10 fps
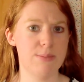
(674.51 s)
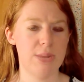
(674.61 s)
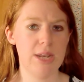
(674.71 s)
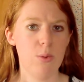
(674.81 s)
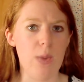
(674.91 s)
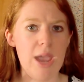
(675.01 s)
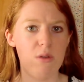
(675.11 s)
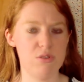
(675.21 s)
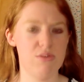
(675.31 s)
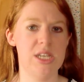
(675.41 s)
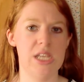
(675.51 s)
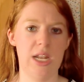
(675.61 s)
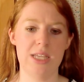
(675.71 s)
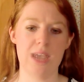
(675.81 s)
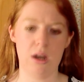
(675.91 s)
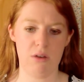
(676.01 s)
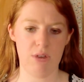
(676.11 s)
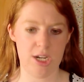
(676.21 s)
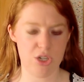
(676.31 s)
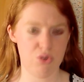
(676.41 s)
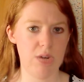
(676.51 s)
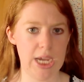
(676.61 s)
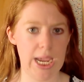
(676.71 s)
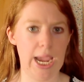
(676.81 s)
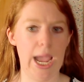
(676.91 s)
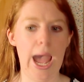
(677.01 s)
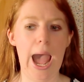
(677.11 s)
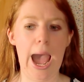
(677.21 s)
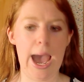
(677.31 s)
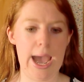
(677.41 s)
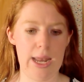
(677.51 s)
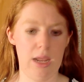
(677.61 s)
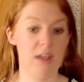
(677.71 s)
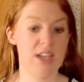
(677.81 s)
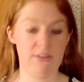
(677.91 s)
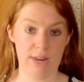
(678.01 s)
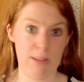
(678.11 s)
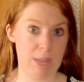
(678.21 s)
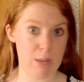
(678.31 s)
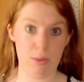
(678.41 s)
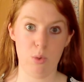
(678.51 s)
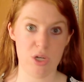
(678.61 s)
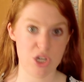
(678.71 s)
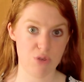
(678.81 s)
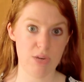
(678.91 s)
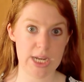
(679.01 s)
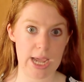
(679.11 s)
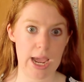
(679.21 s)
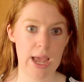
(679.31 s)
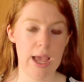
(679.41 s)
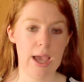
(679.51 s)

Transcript: But the way it was written, it sounded really intriguing and it definitely made me want to read it.